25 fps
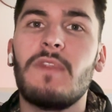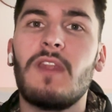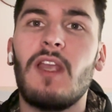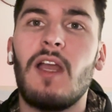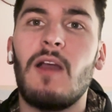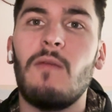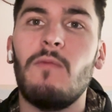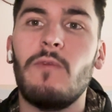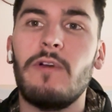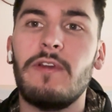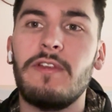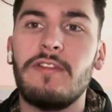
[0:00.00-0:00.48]

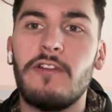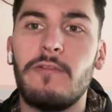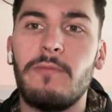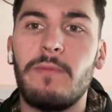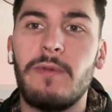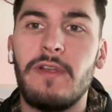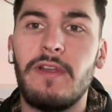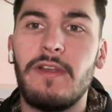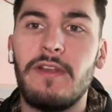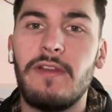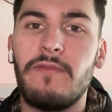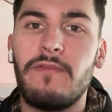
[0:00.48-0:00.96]
I'm always
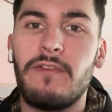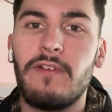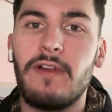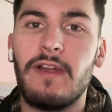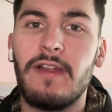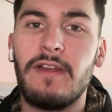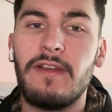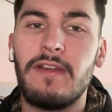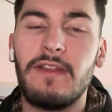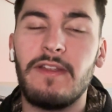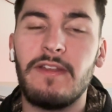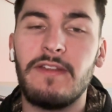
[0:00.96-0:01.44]
open to different
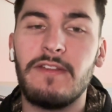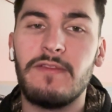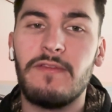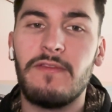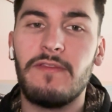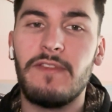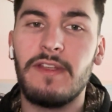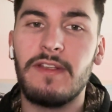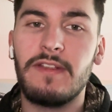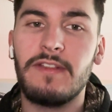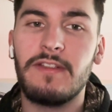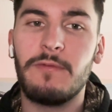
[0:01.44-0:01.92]
ideas of
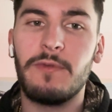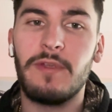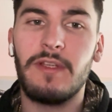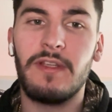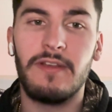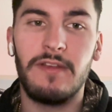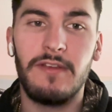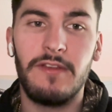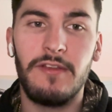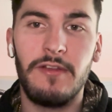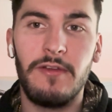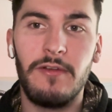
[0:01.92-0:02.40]
things that we
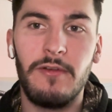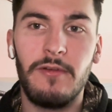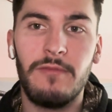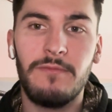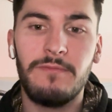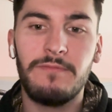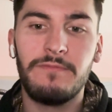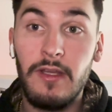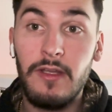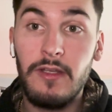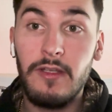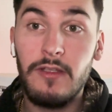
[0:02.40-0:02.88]
can do.
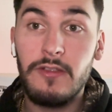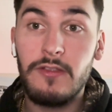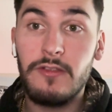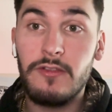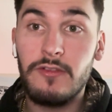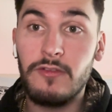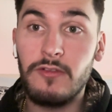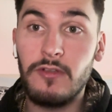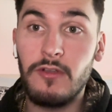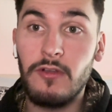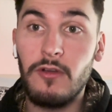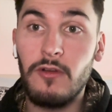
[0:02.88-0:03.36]

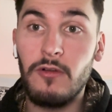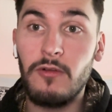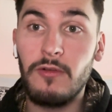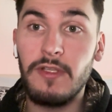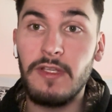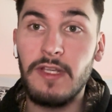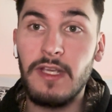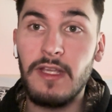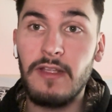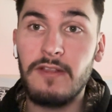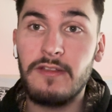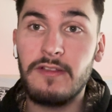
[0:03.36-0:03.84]
So
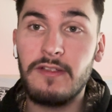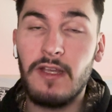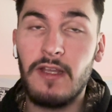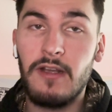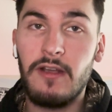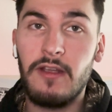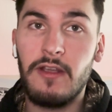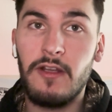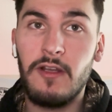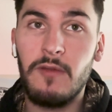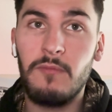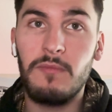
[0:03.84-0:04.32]
yeah, it's kind
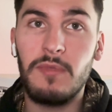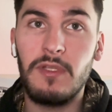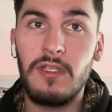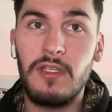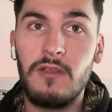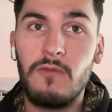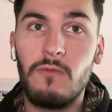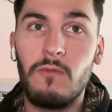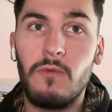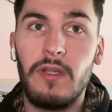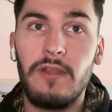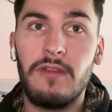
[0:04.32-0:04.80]
of going to
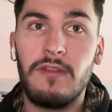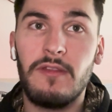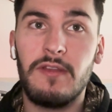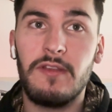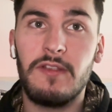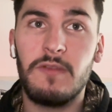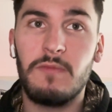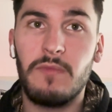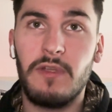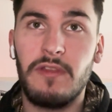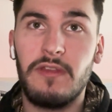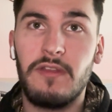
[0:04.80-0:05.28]
be what
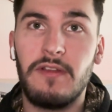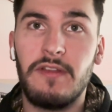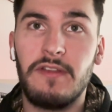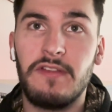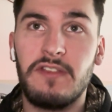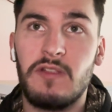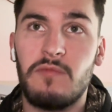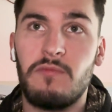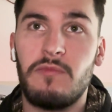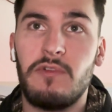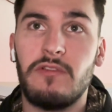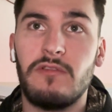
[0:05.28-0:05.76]
this month of
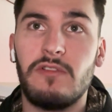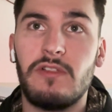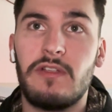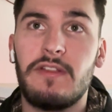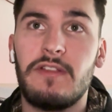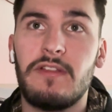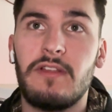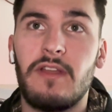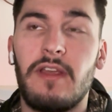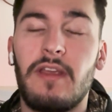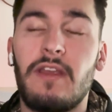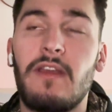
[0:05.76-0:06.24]
December
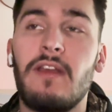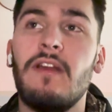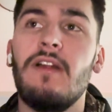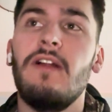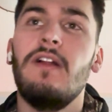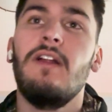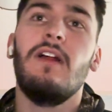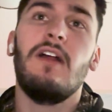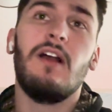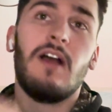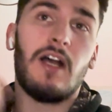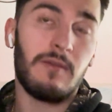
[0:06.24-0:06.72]
looks like.
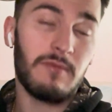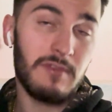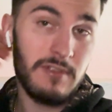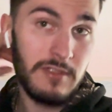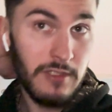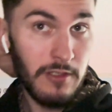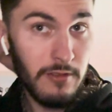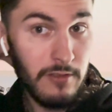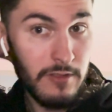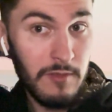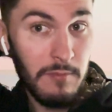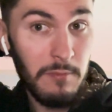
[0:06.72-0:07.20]
I'm
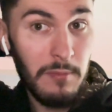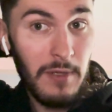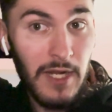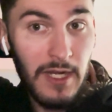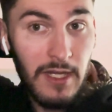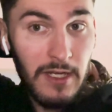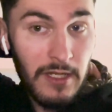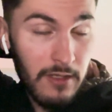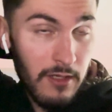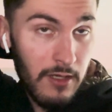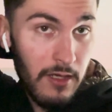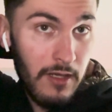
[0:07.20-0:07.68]
still
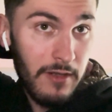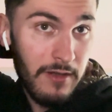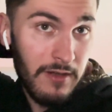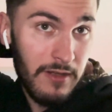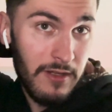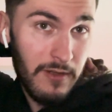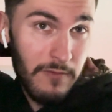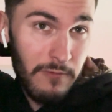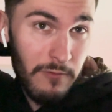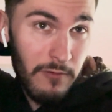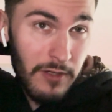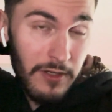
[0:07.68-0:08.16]
debating on
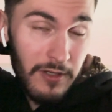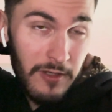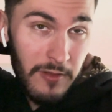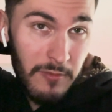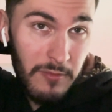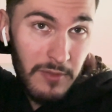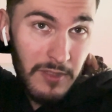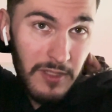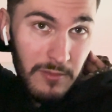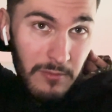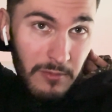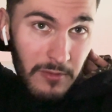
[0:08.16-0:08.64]
if we're going to
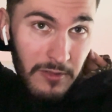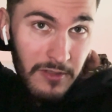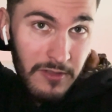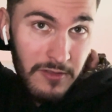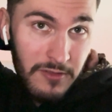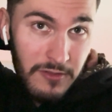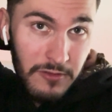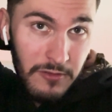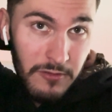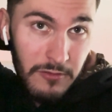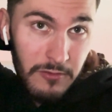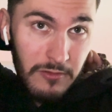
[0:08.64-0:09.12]
be able to
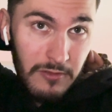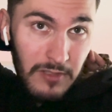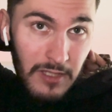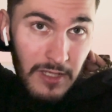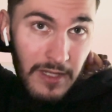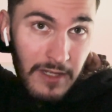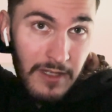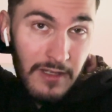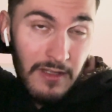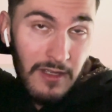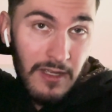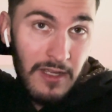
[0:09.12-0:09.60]
do
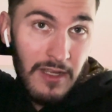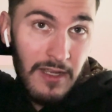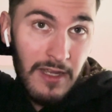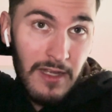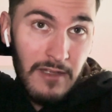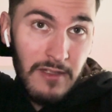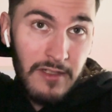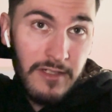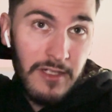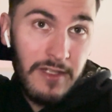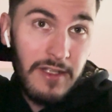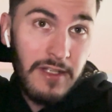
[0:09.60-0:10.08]
like, I
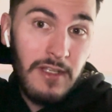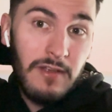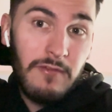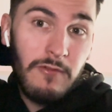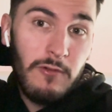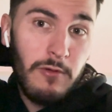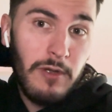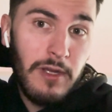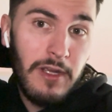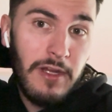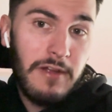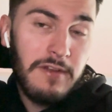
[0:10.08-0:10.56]
had like a
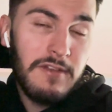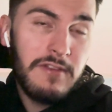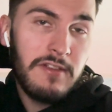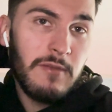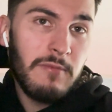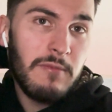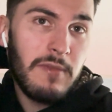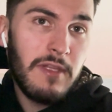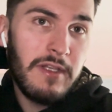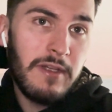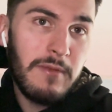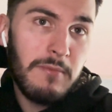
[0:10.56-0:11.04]
giveaway or
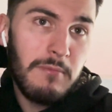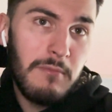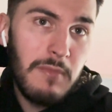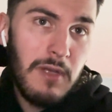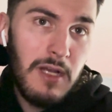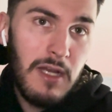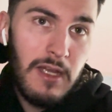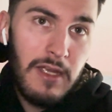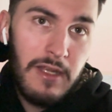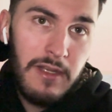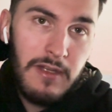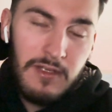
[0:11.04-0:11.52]
something in
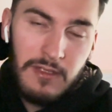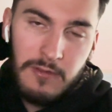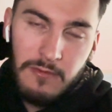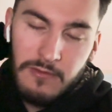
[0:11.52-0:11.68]
mind.